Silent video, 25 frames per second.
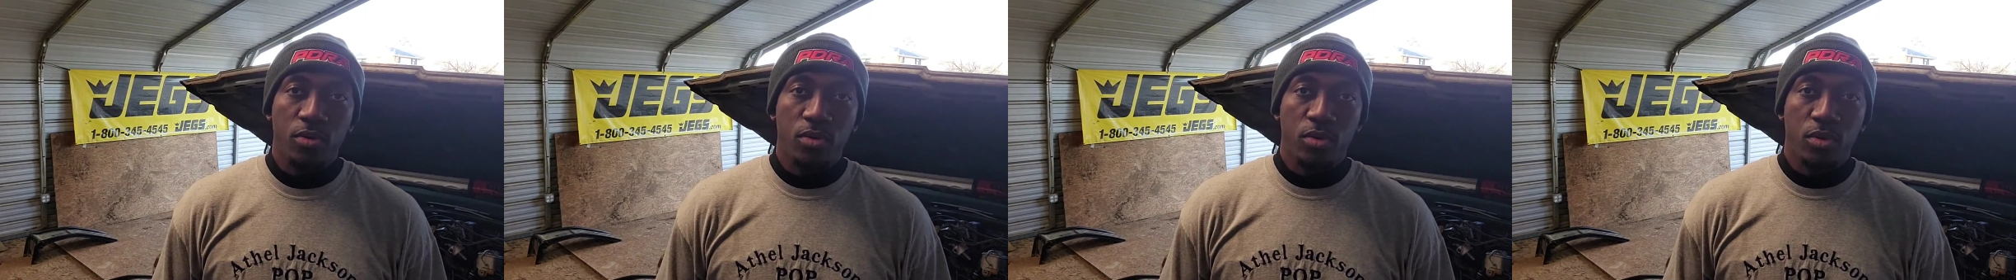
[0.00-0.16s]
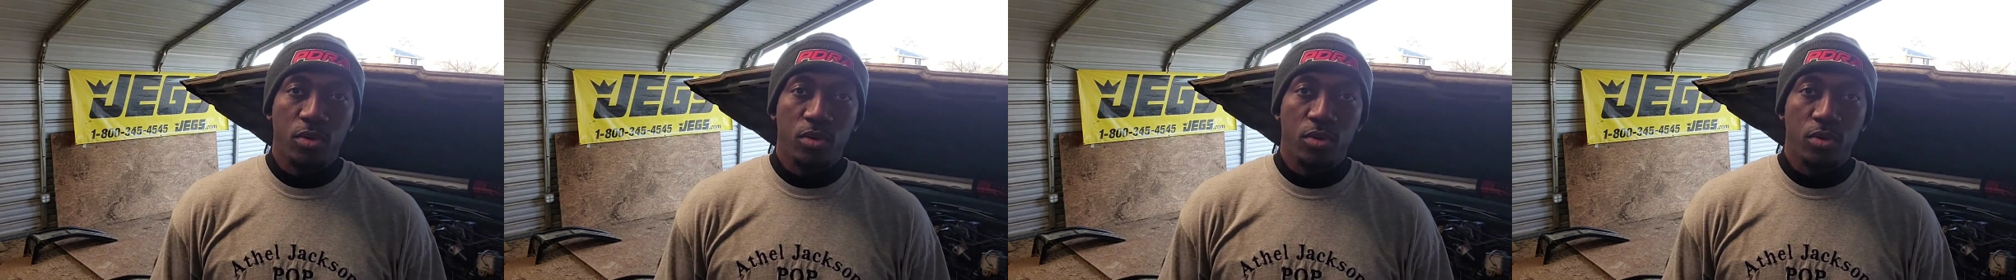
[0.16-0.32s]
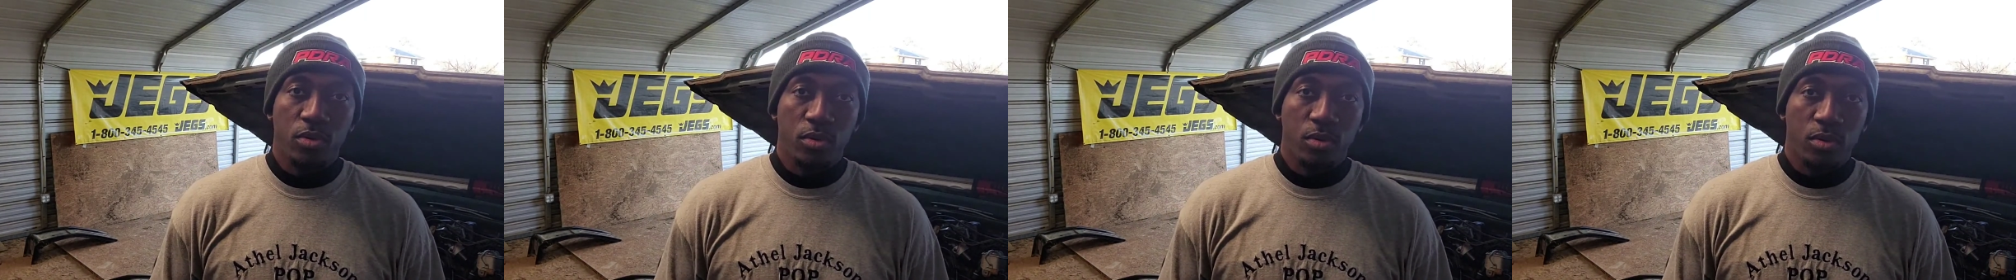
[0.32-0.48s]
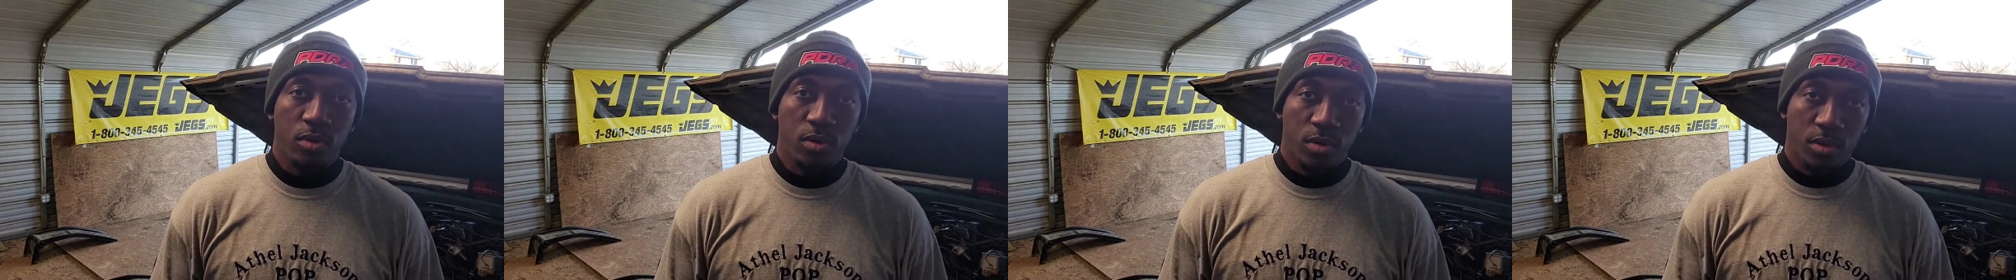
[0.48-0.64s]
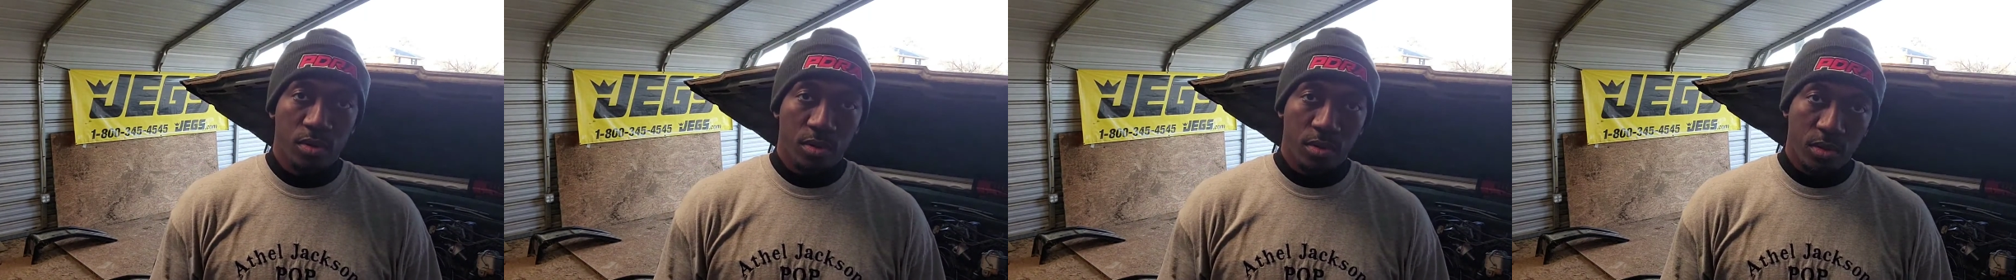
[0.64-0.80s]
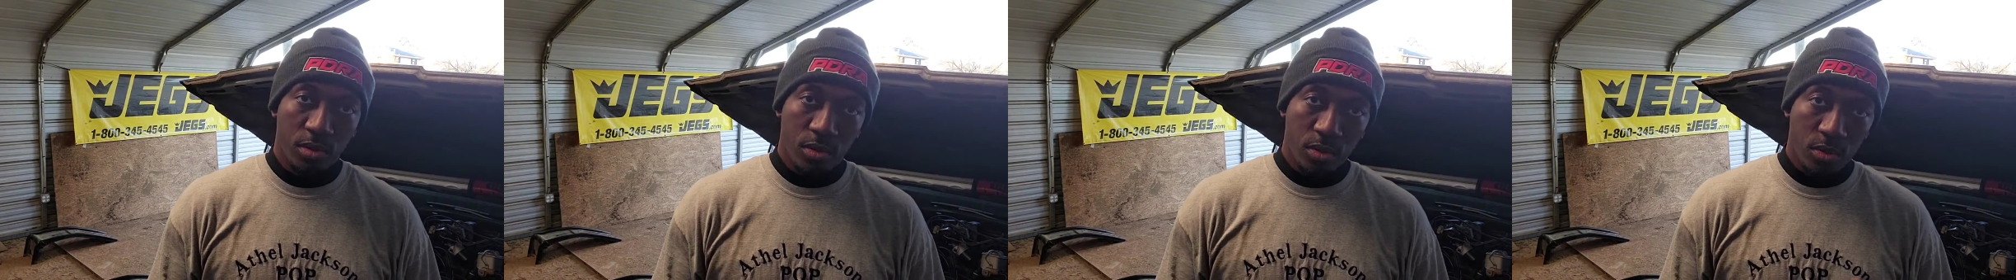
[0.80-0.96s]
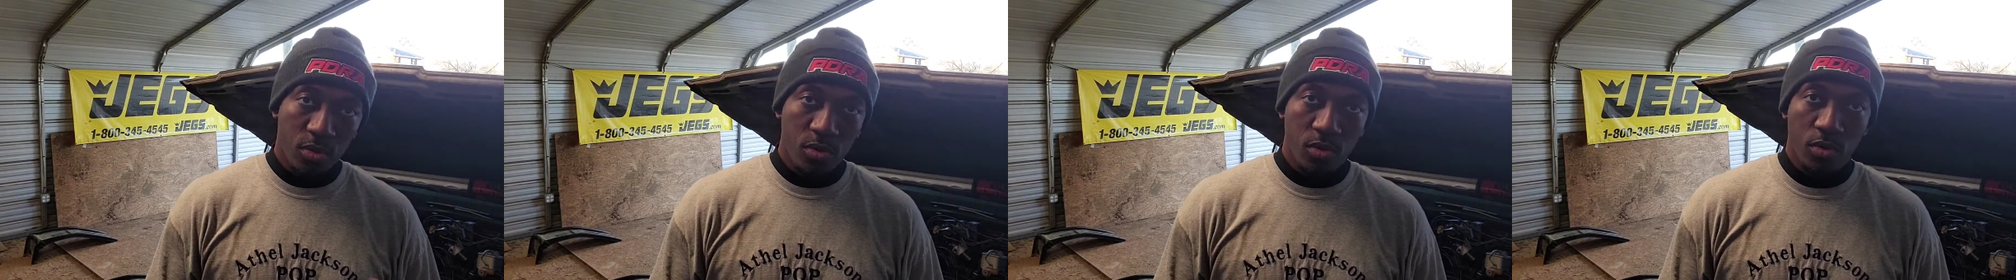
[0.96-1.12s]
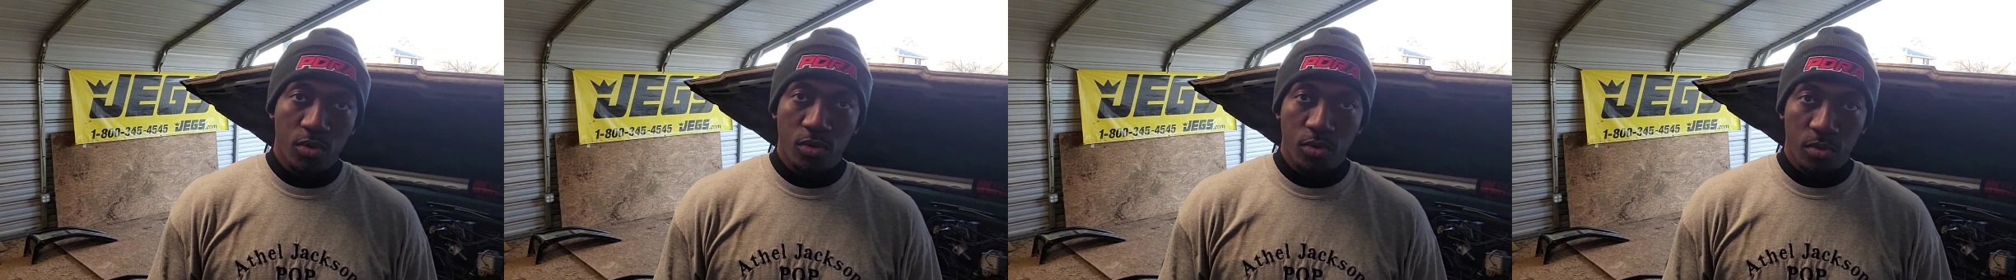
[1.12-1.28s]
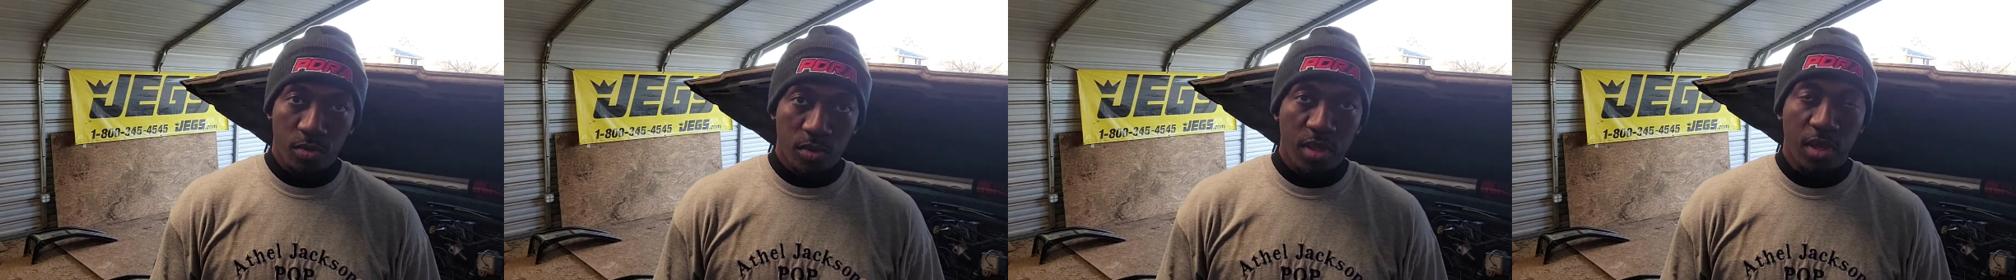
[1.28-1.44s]
you know,
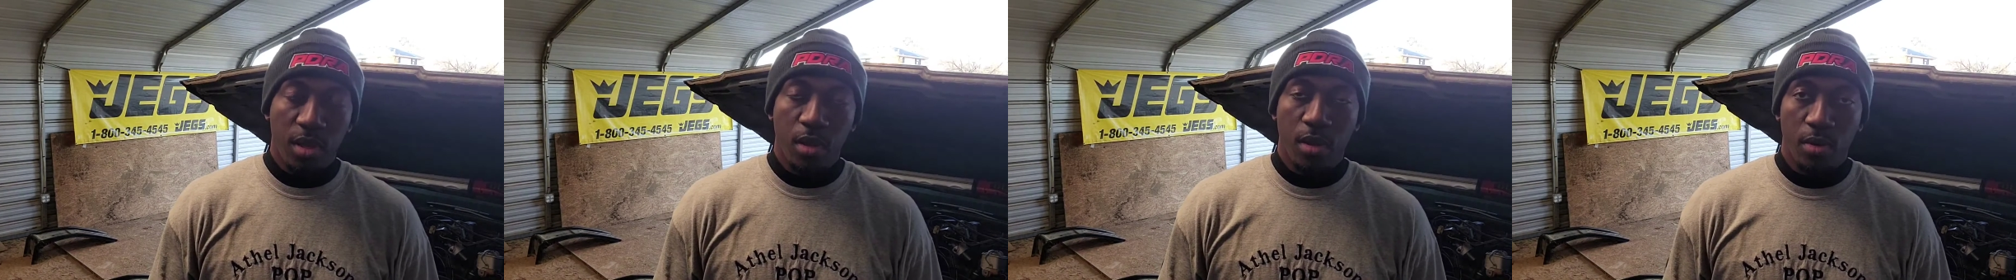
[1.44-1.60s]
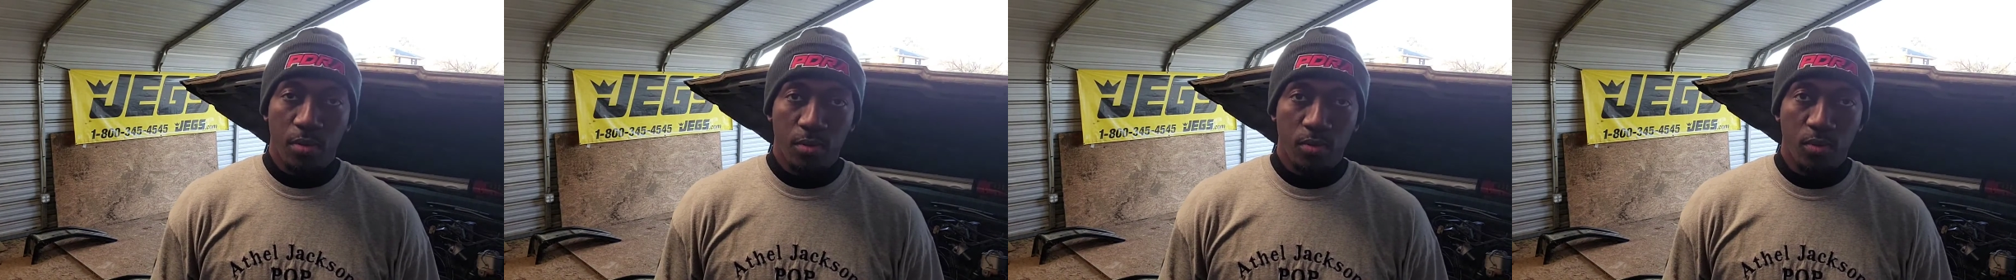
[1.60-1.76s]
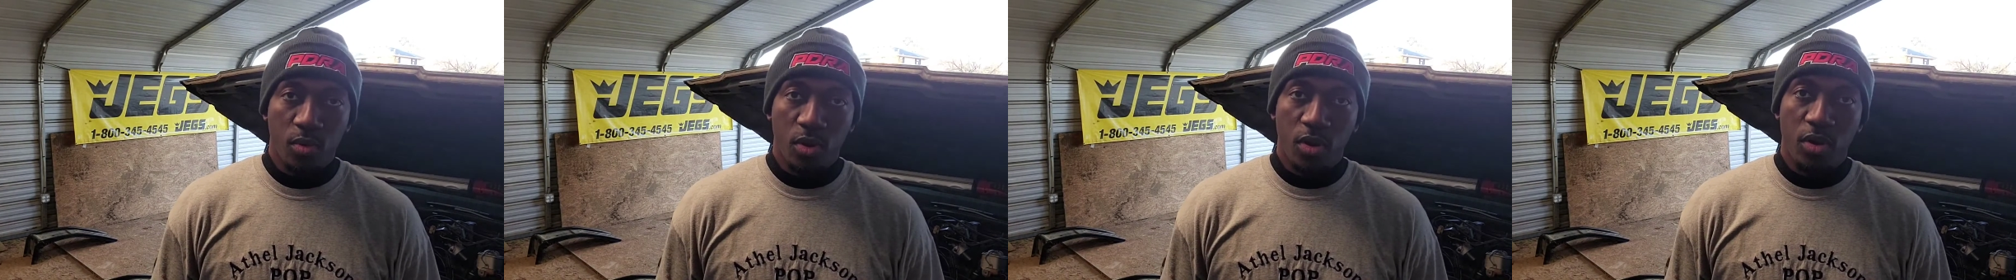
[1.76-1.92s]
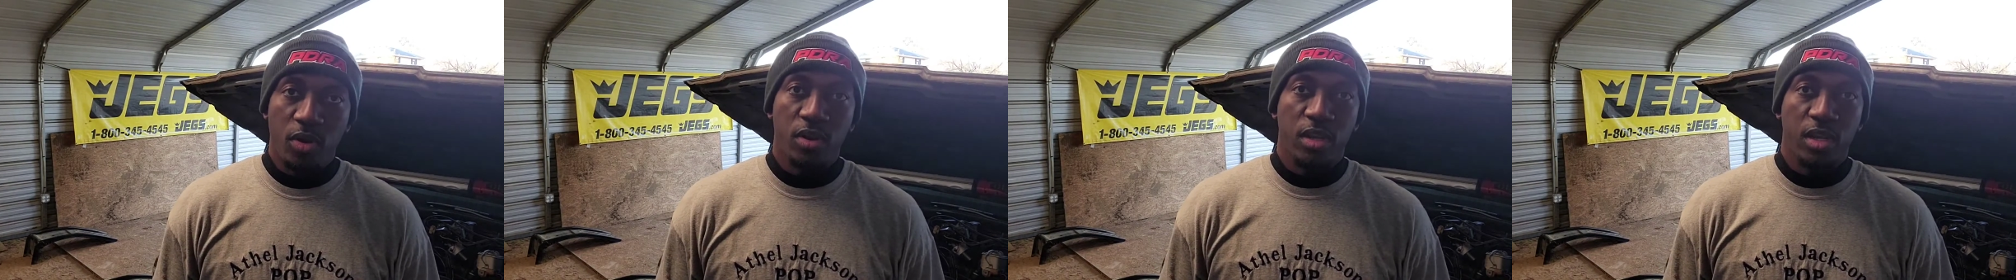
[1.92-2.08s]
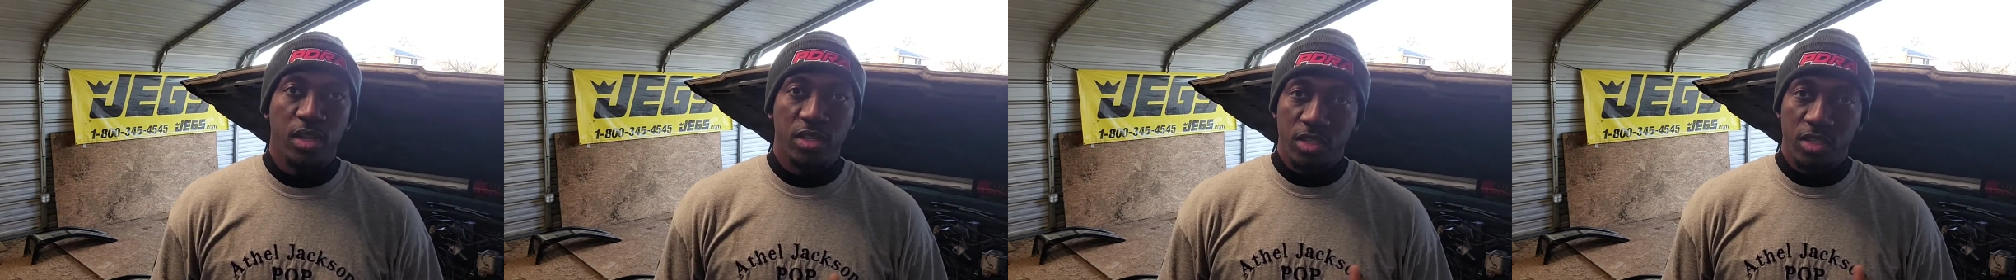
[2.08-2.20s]
who they were.